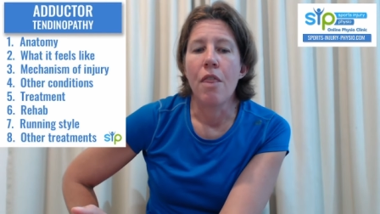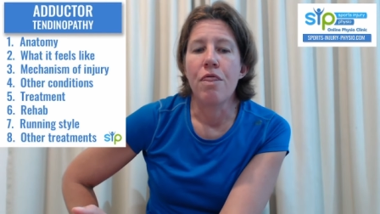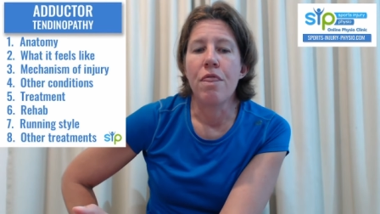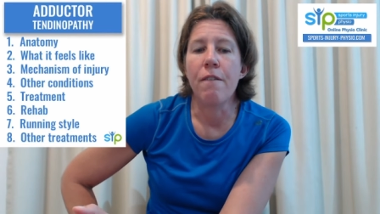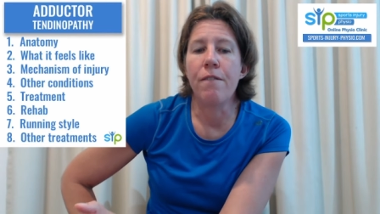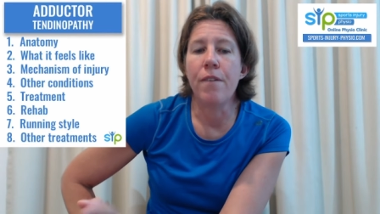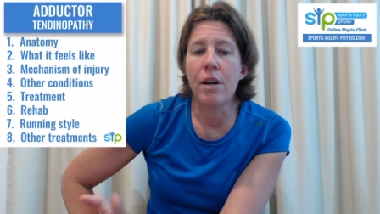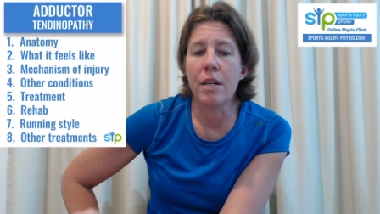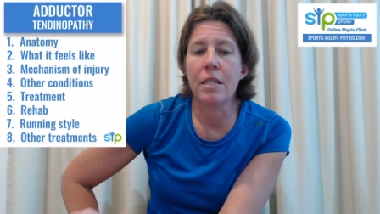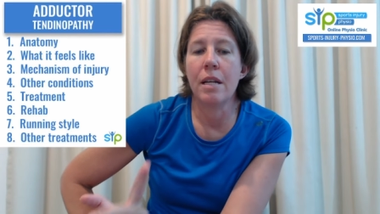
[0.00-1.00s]
The
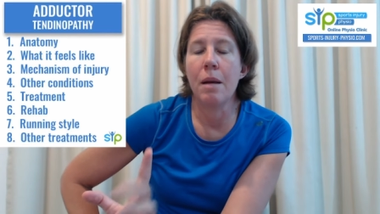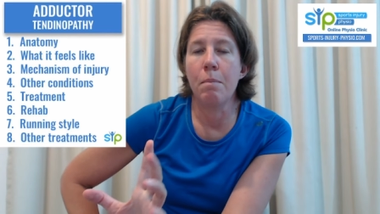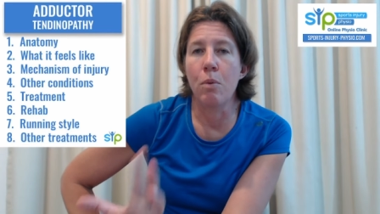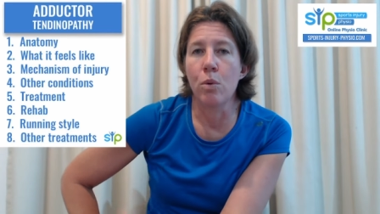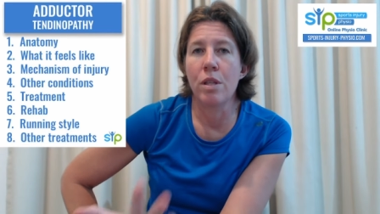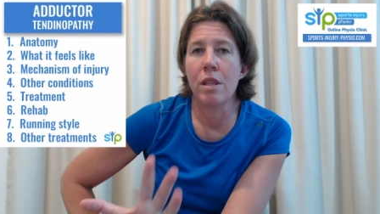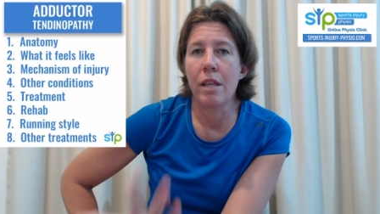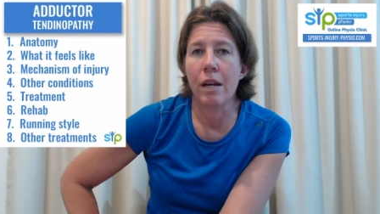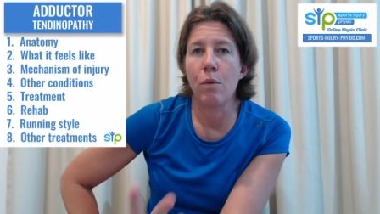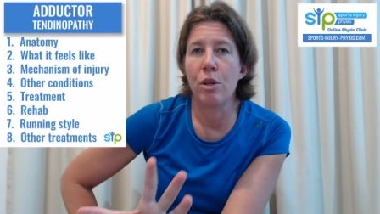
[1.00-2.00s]
first important
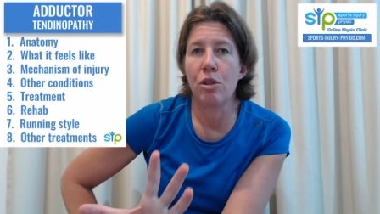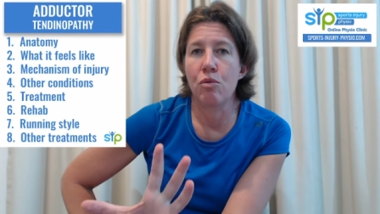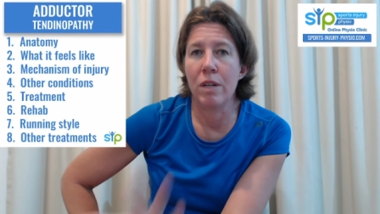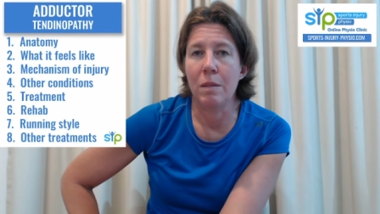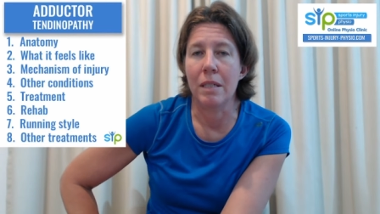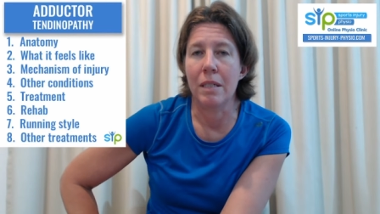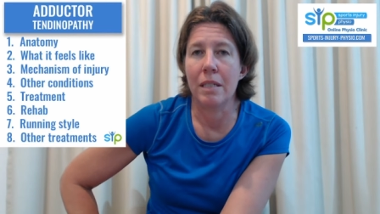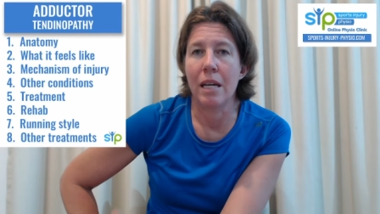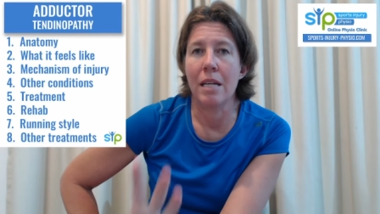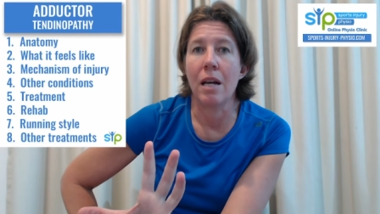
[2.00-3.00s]
thing with treatment
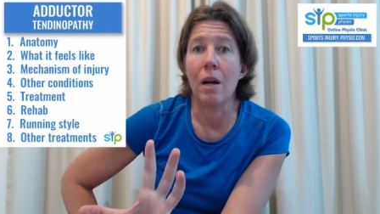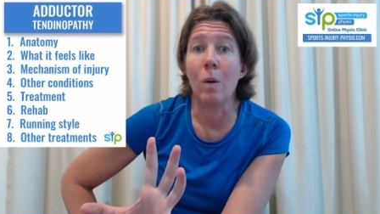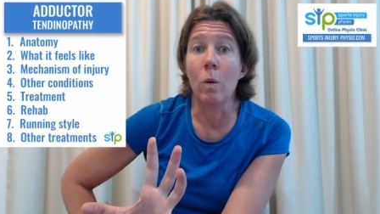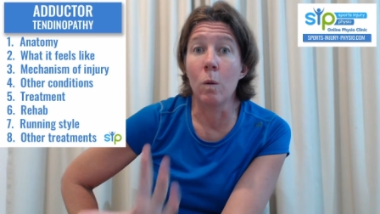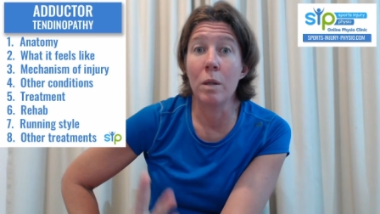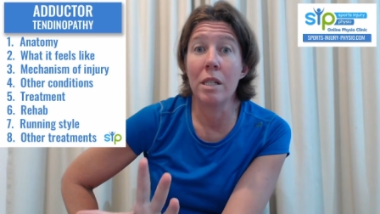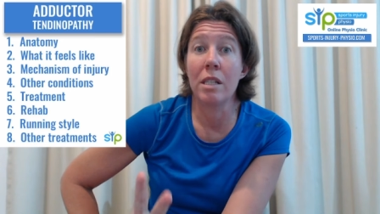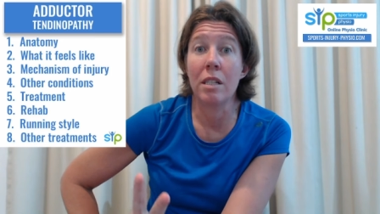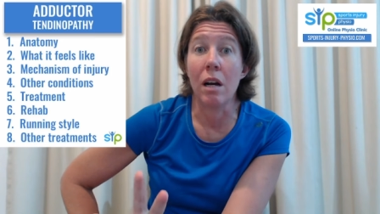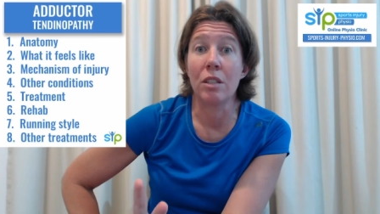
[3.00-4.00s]
is I always
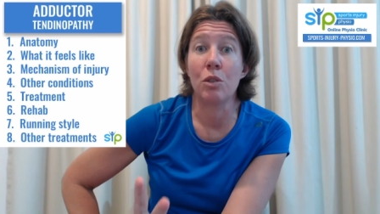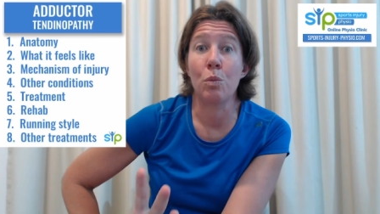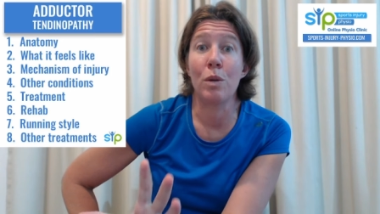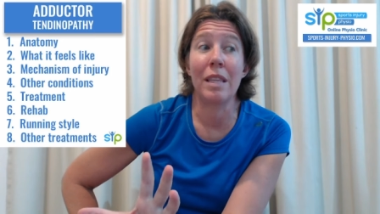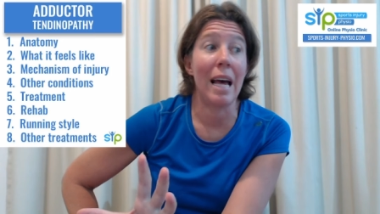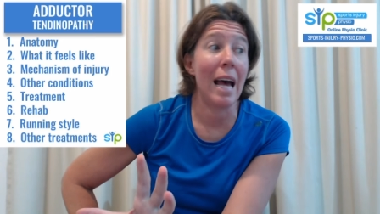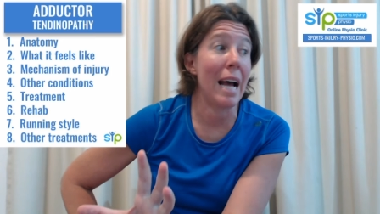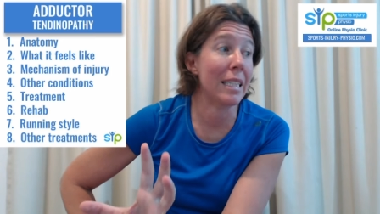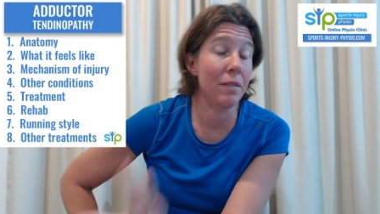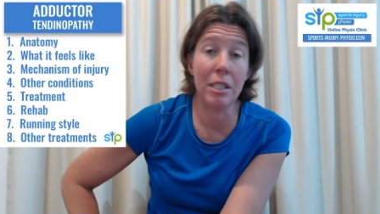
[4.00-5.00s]
start with
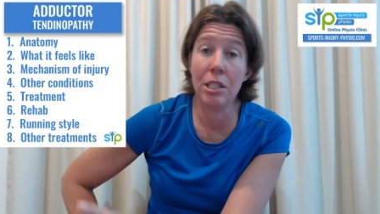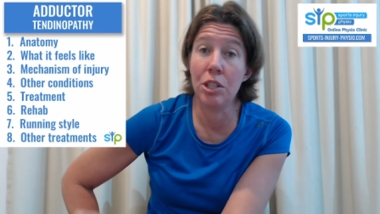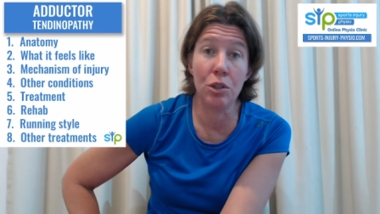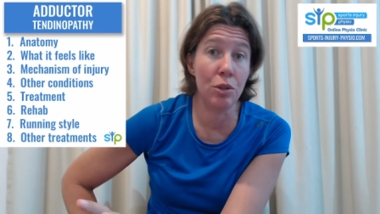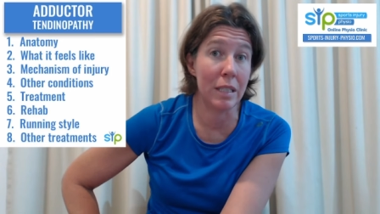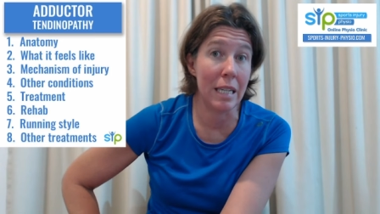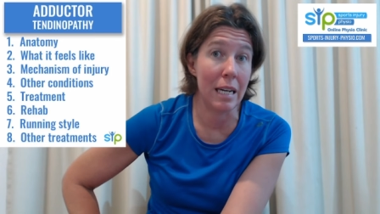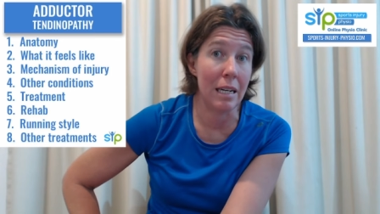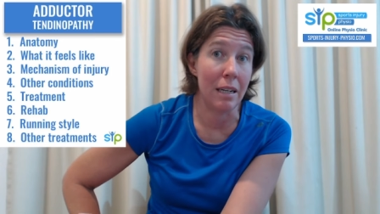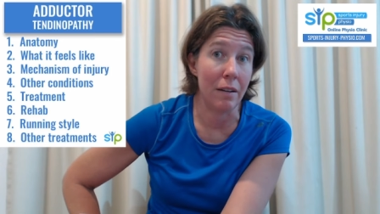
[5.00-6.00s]
activities you do in
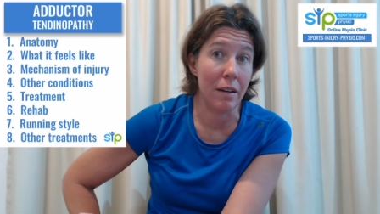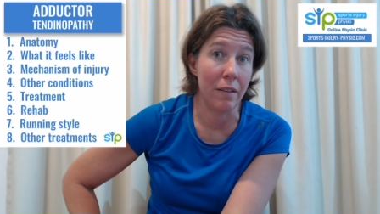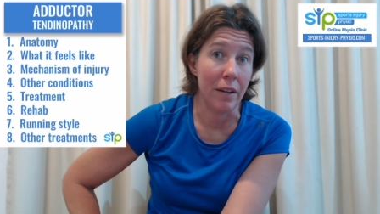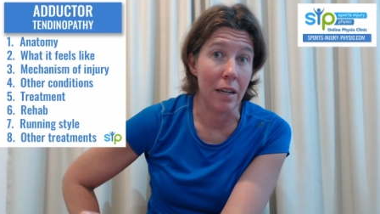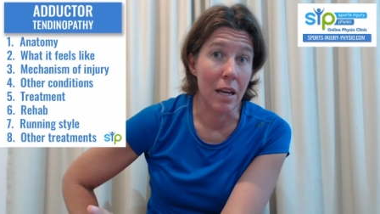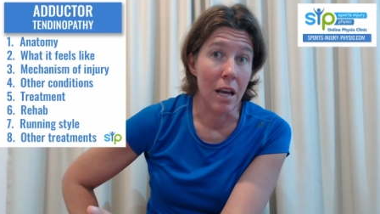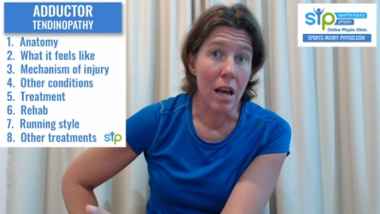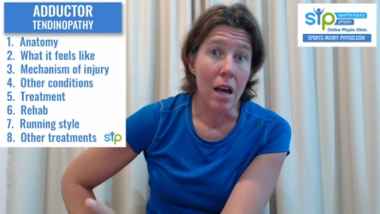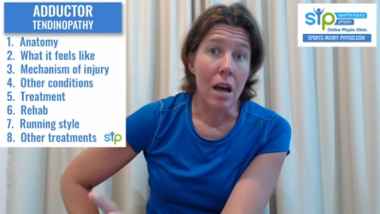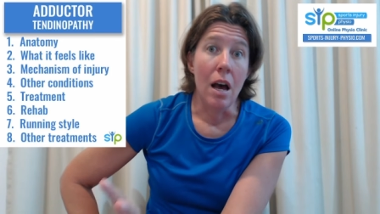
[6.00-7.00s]
daily living.
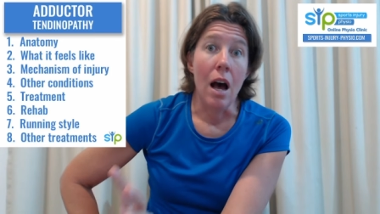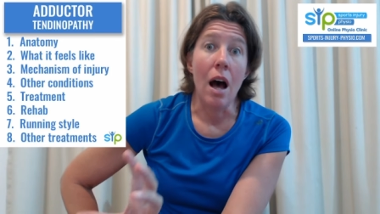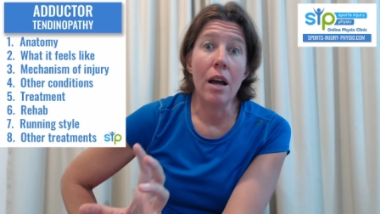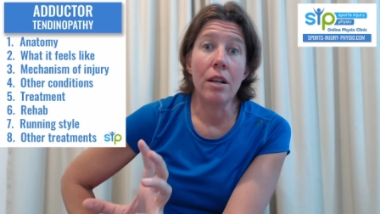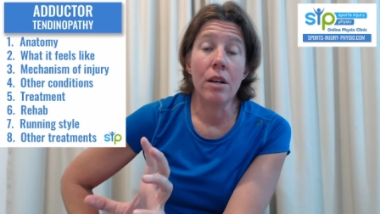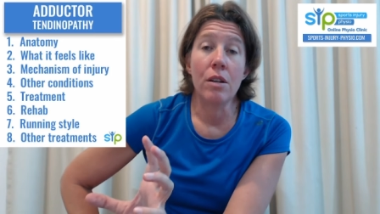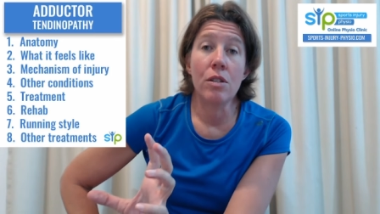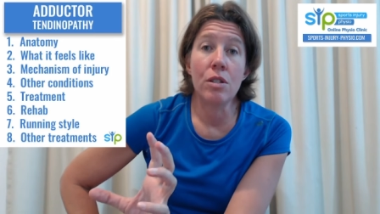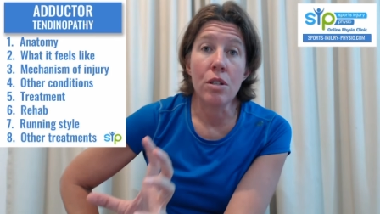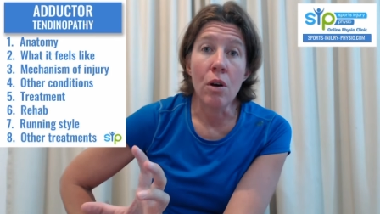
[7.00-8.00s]
I
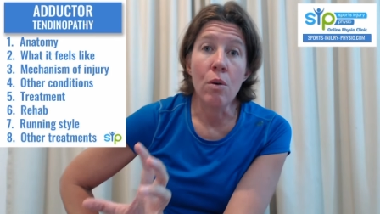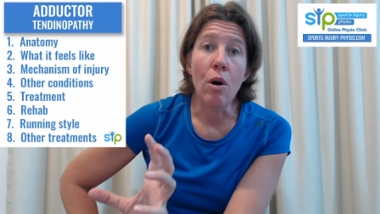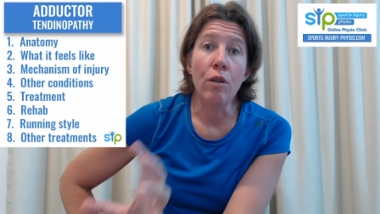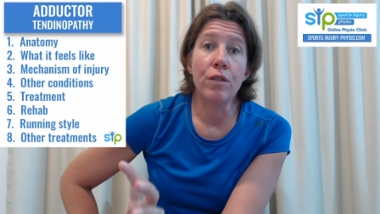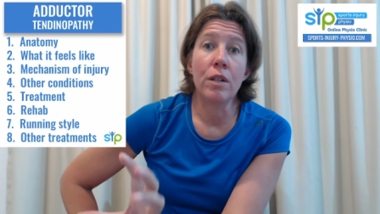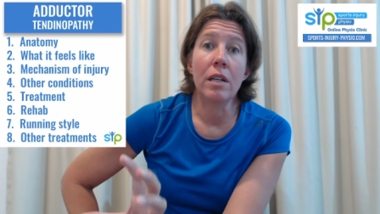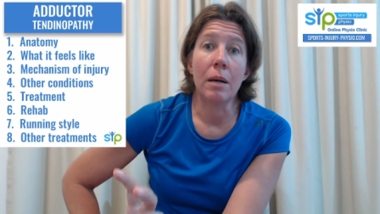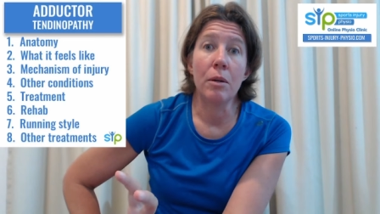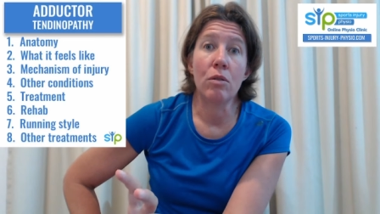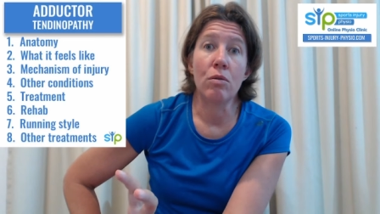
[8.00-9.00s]
so often
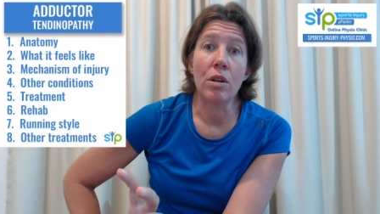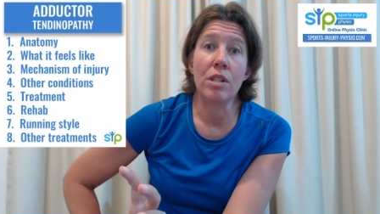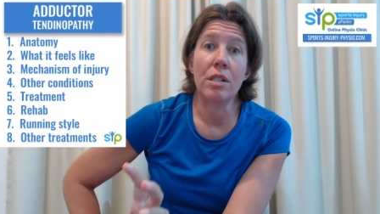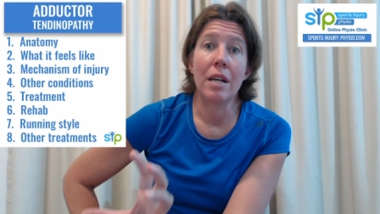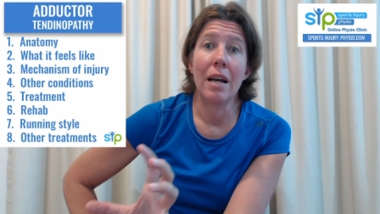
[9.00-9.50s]
come across